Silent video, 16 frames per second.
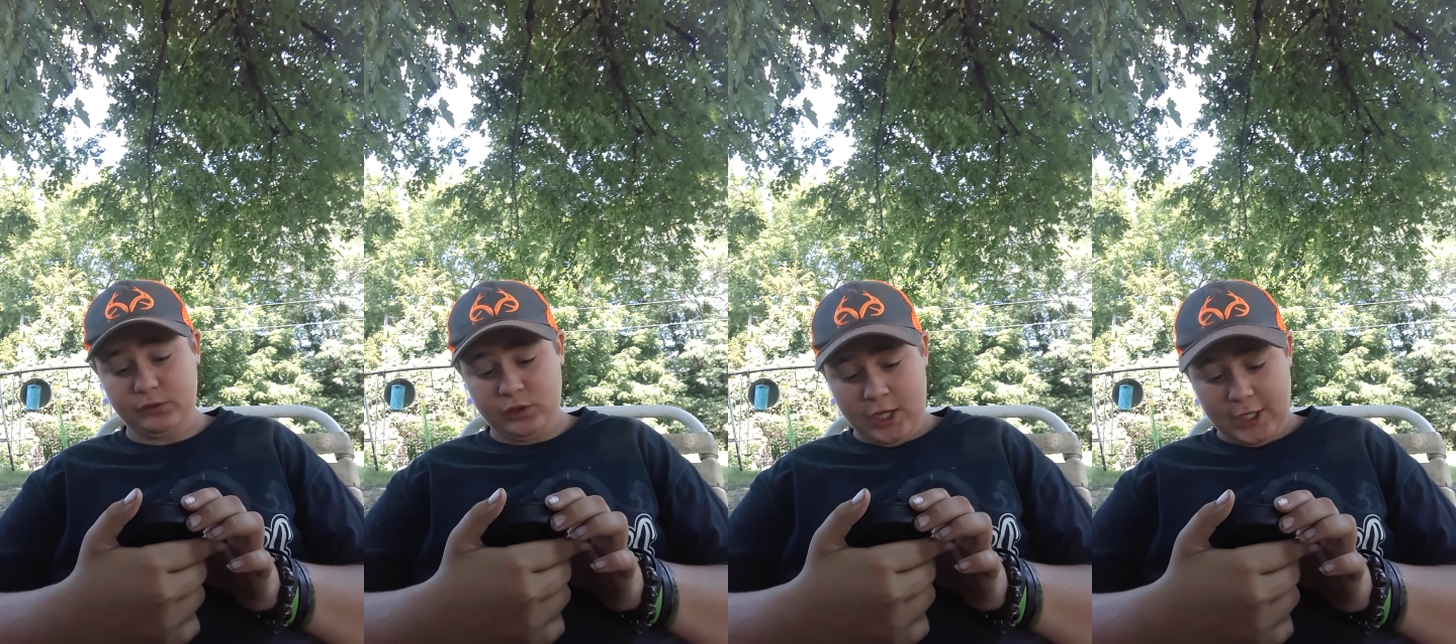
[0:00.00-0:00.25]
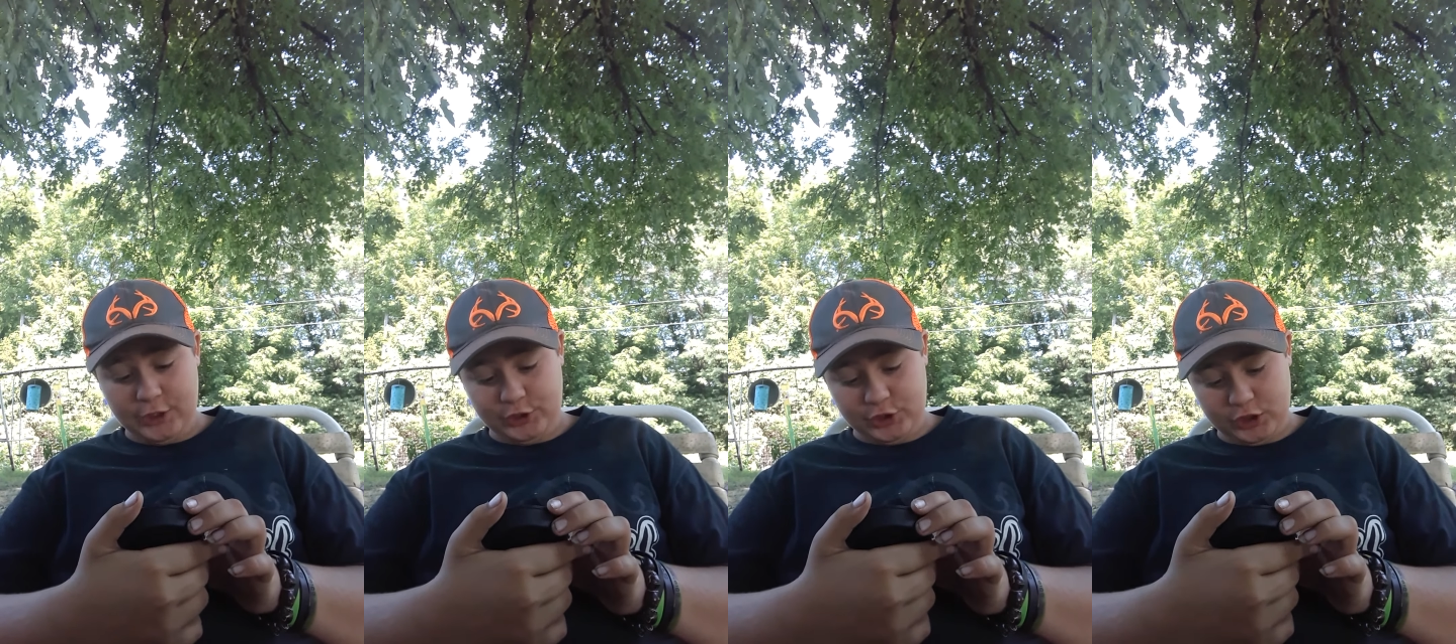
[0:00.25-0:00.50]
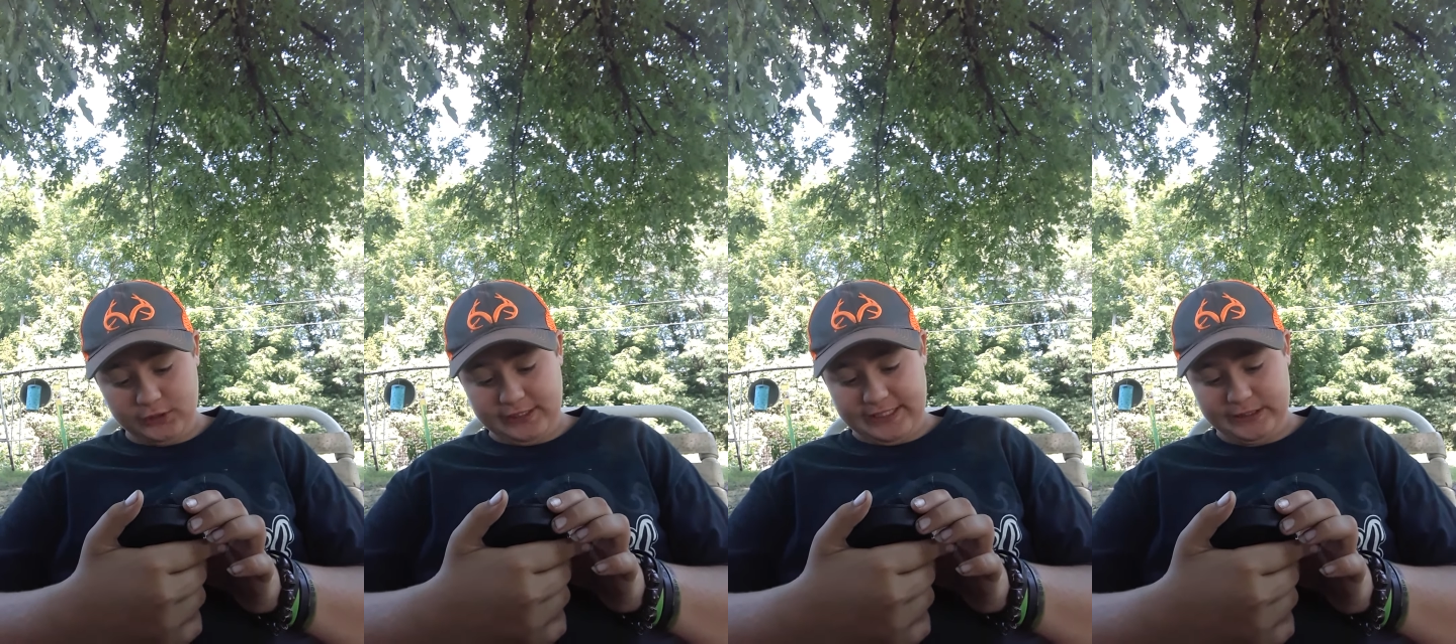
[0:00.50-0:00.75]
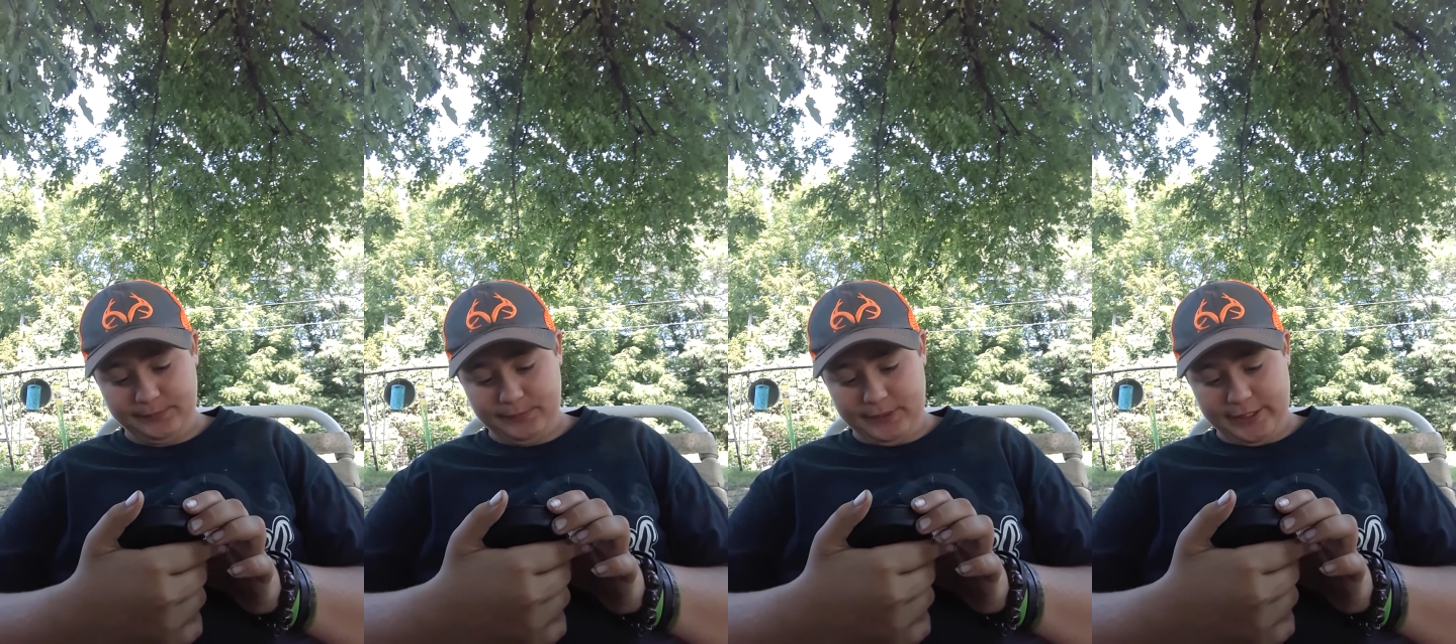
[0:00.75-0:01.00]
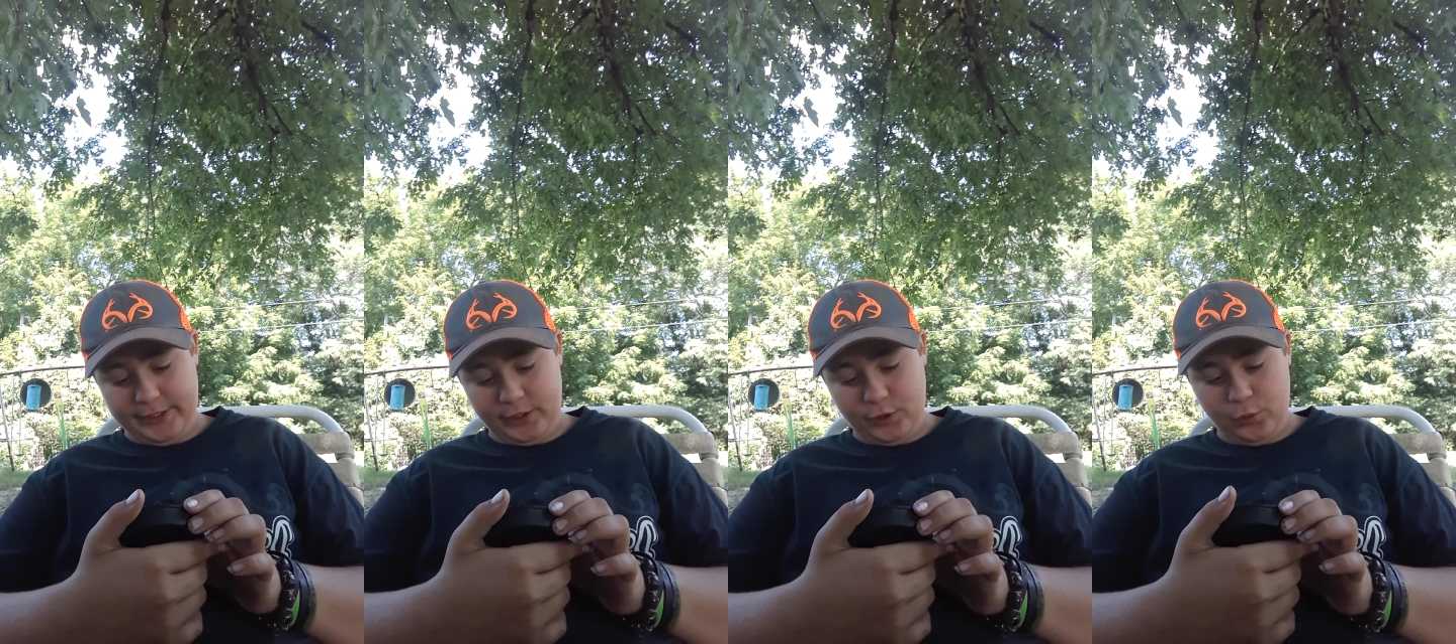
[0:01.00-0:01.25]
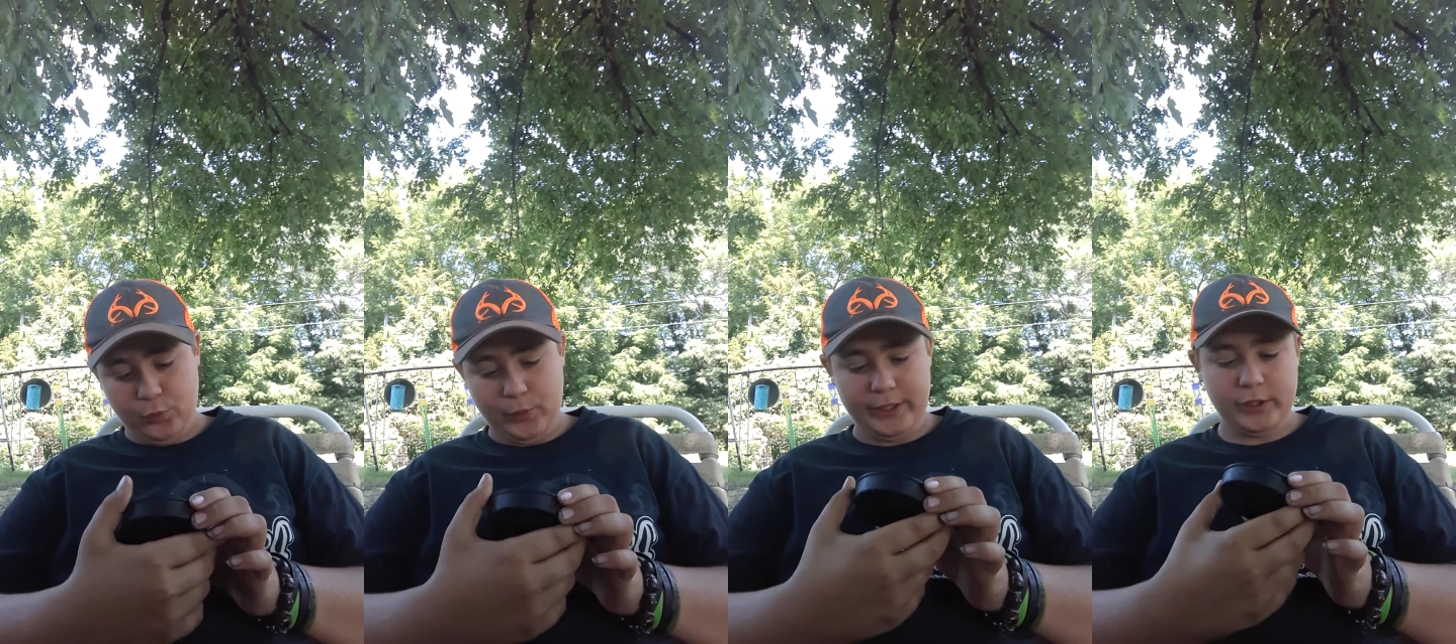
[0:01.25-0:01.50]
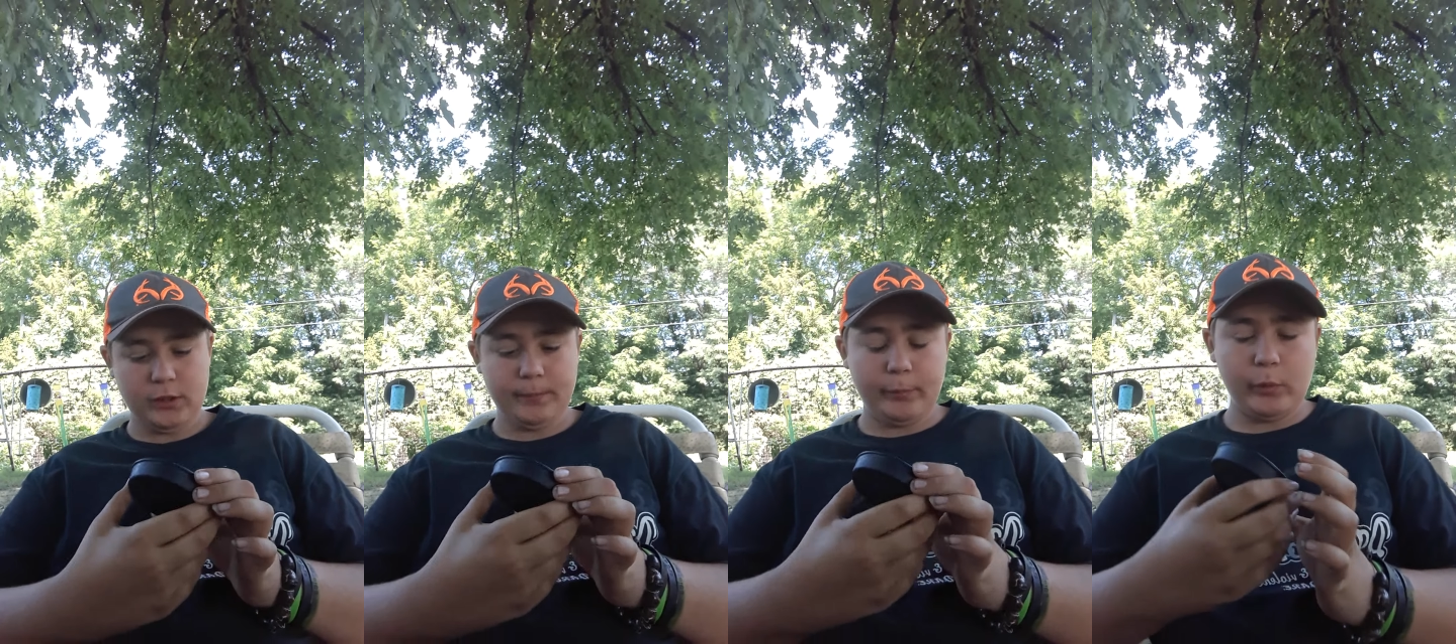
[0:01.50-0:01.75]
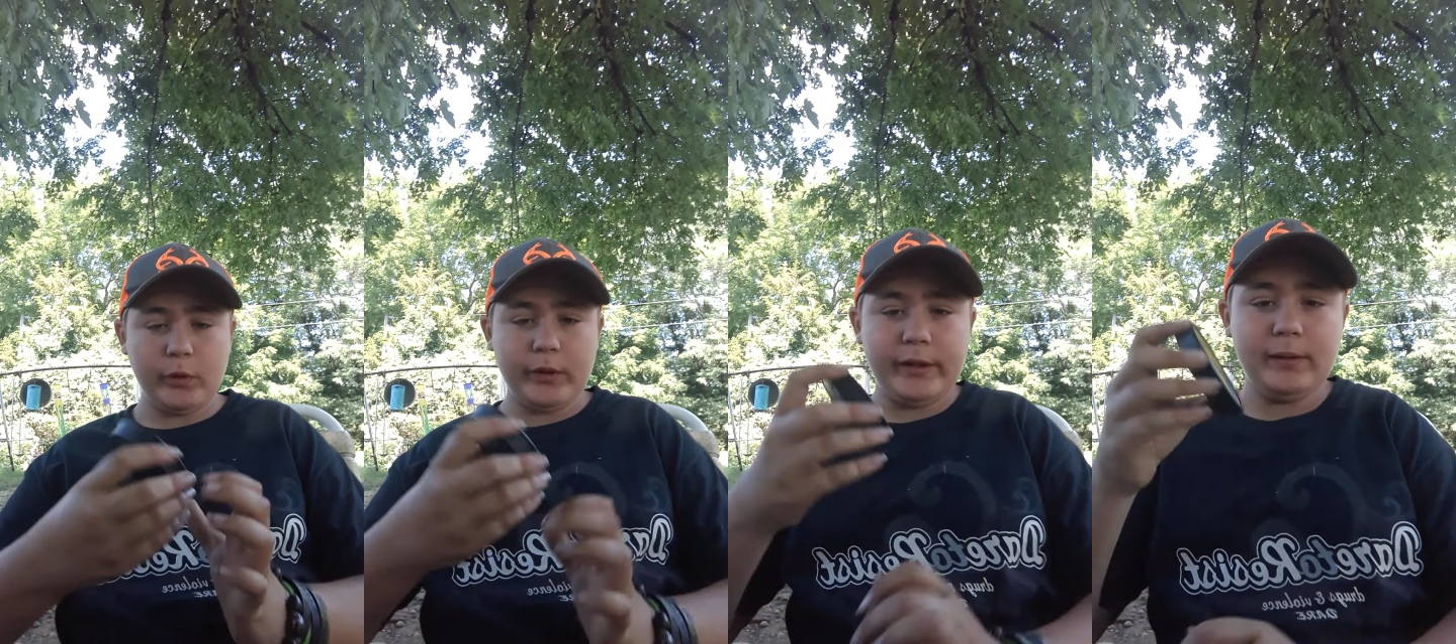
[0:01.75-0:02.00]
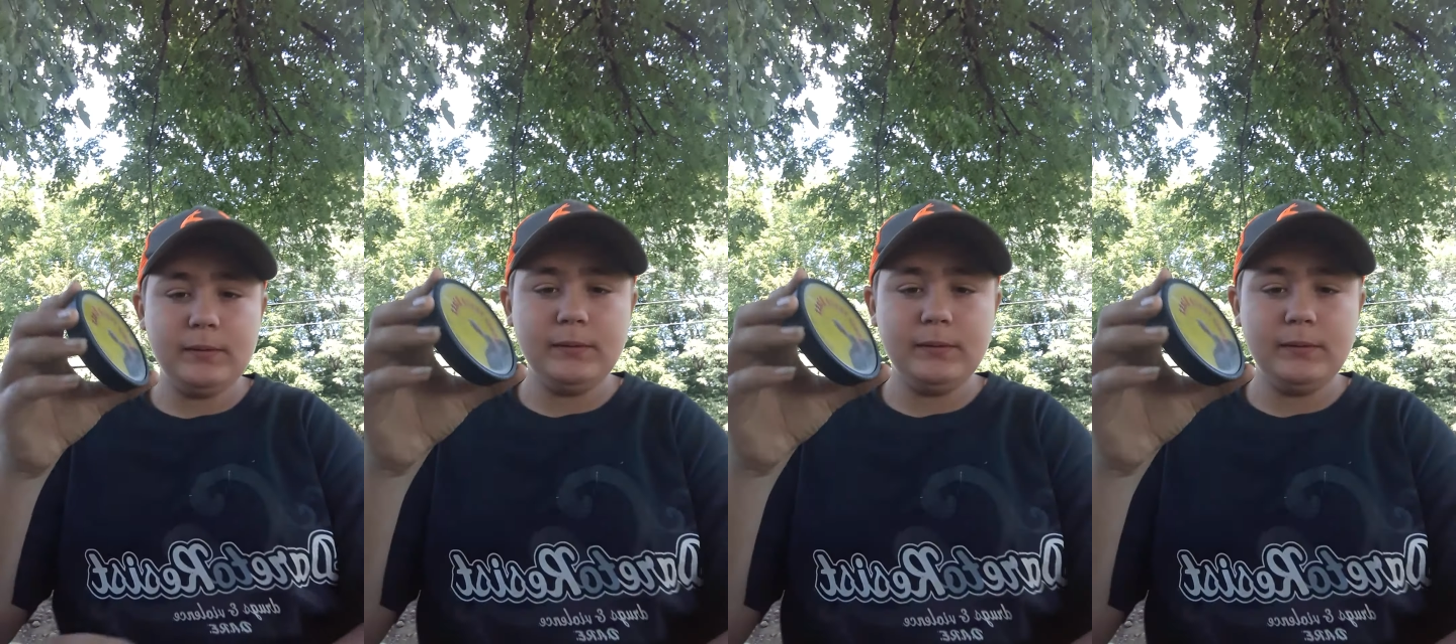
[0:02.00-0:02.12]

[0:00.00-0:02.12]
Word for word: Touch Glass by Quaker Boy.